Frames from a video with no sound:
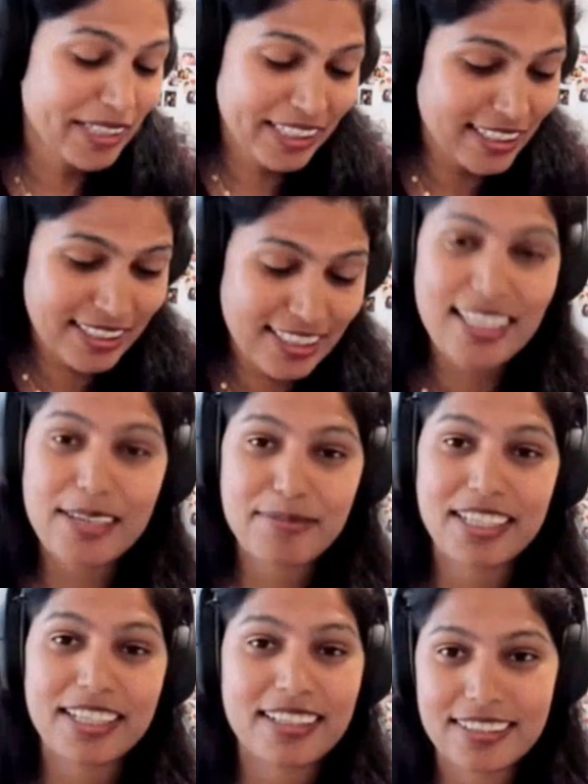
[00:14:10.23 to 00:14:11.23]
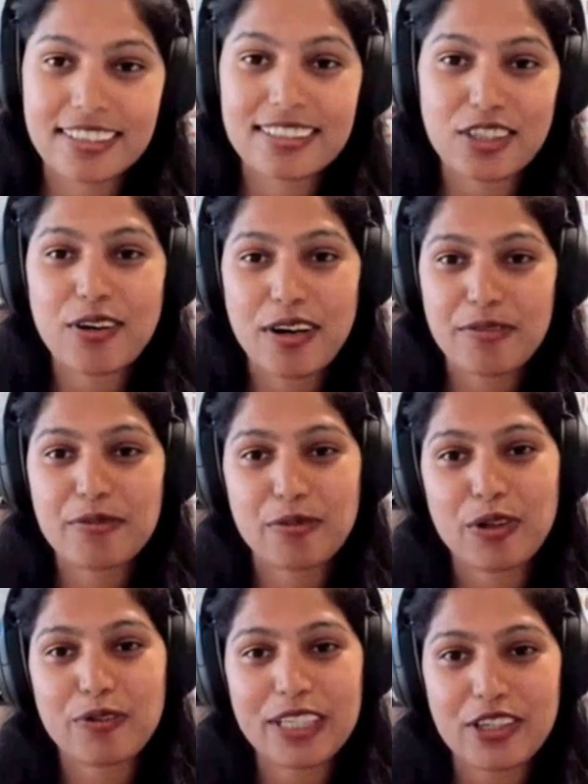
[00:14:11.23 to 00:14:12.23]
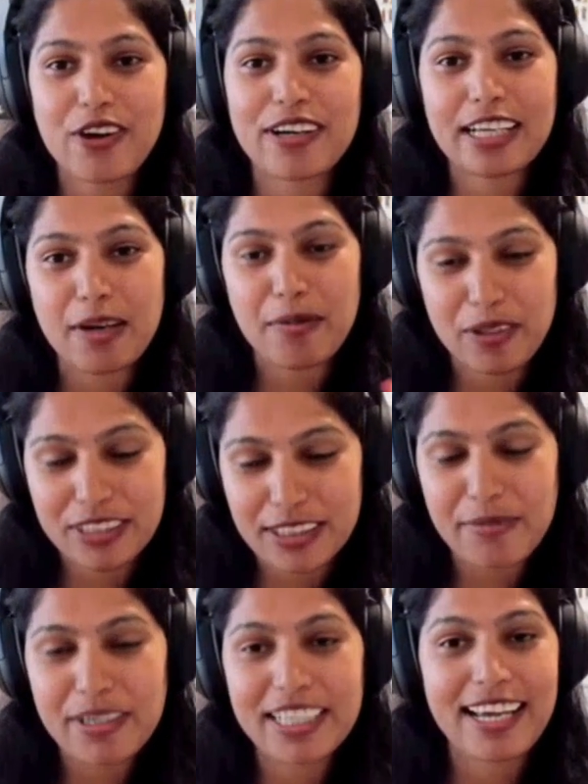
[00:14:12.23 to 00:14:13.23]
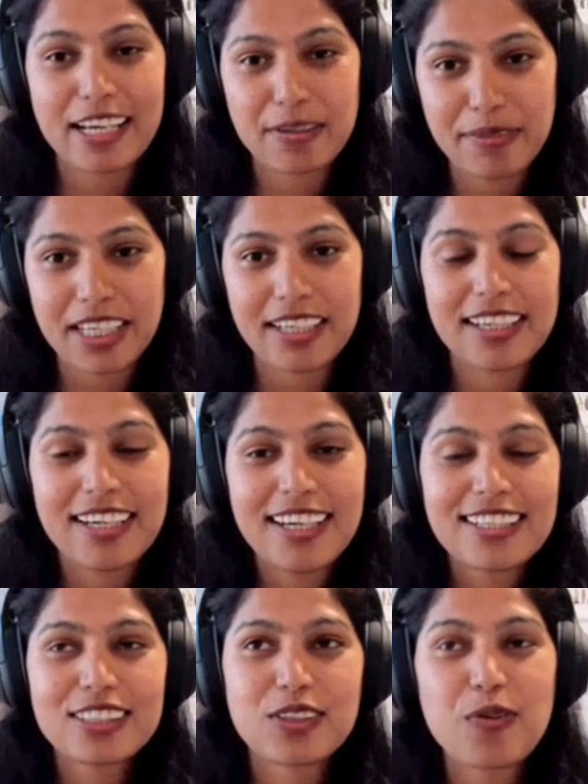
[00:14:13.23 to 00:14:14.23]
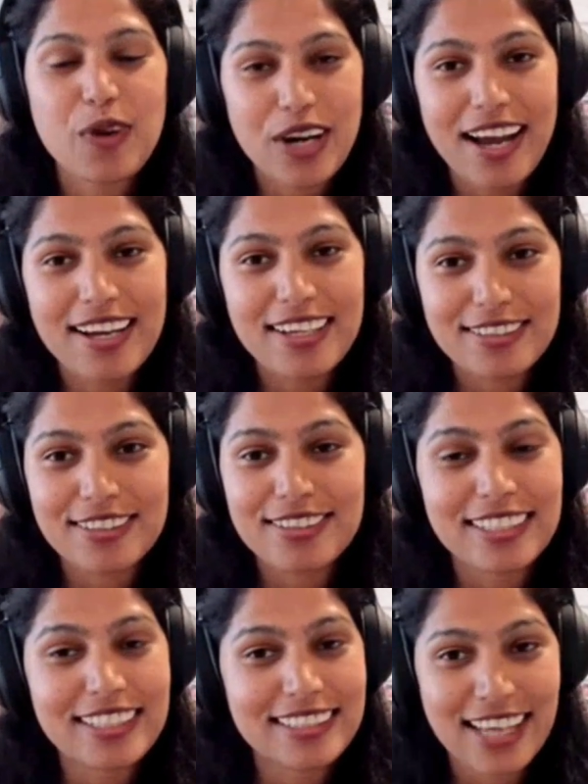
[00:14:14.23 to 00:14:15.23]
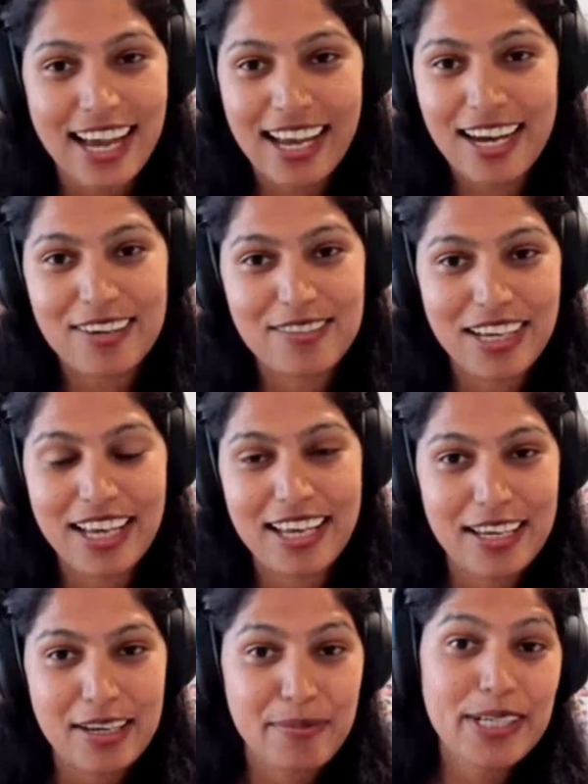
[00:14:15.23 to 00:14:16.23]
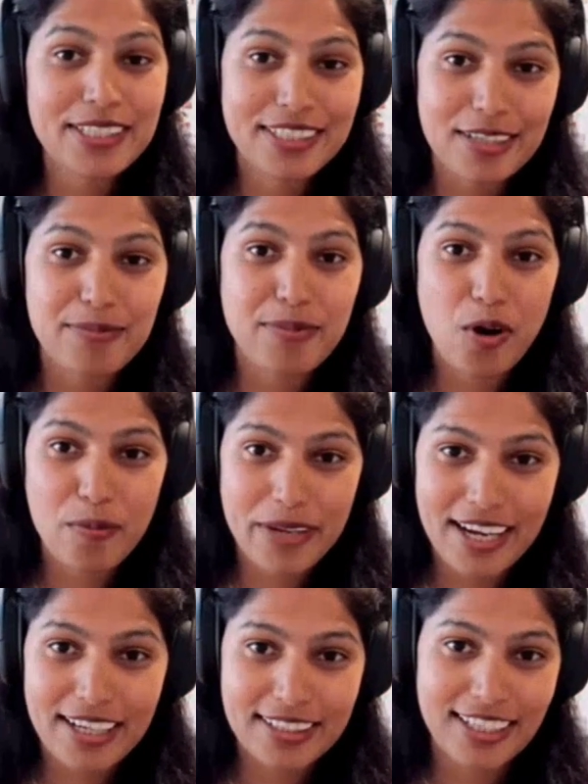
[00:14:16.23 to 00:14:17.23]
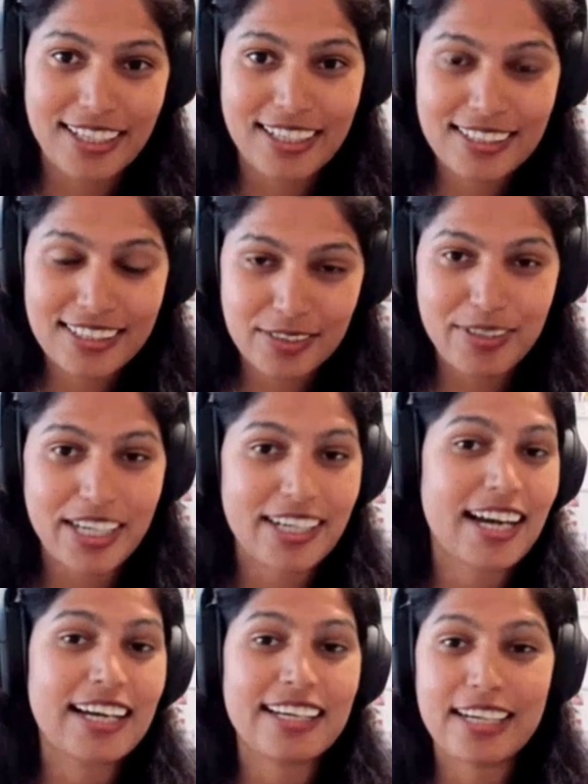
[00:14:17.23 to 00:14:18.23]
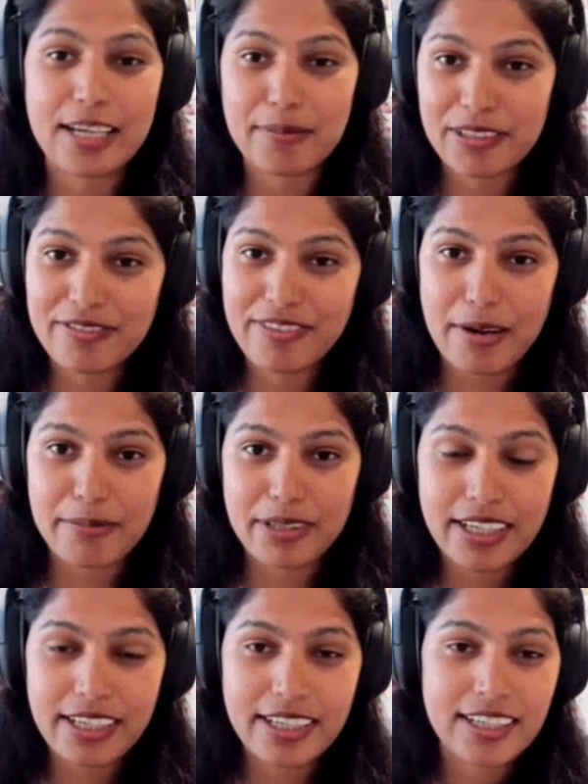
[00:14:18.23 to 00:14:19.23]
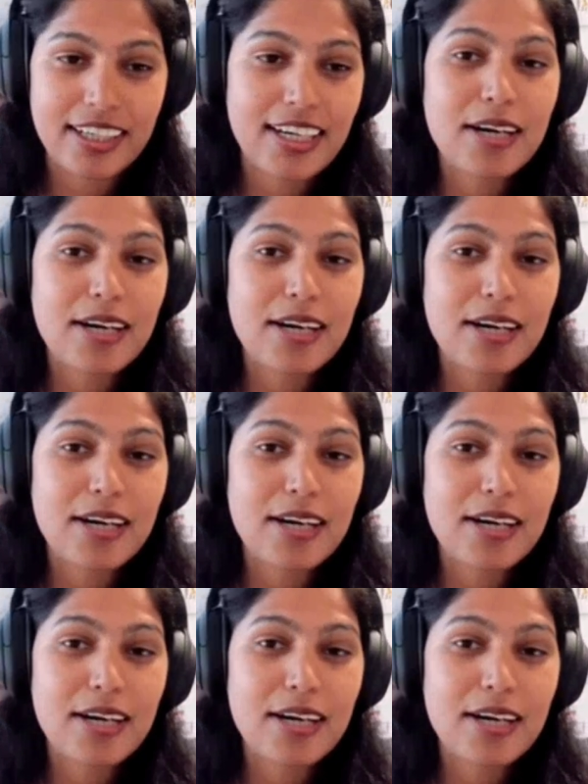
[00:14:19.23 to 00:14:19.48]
I mean, that's the same thing. So what we're talking about, somebody like me. So what I do is I have a personal Power BI tenant where I enable Fabric.